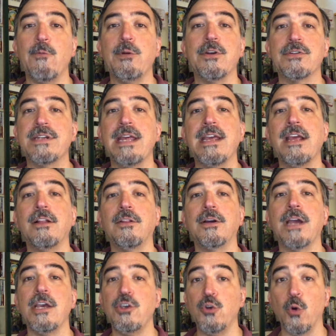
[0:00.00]
when you're taking a
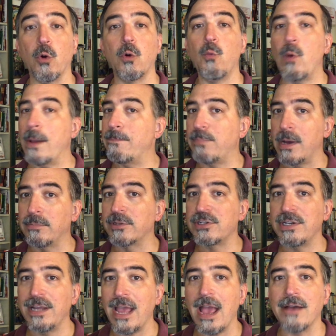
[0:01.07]
look at your web
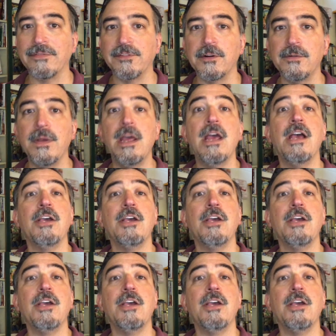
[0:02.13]
publishing effort,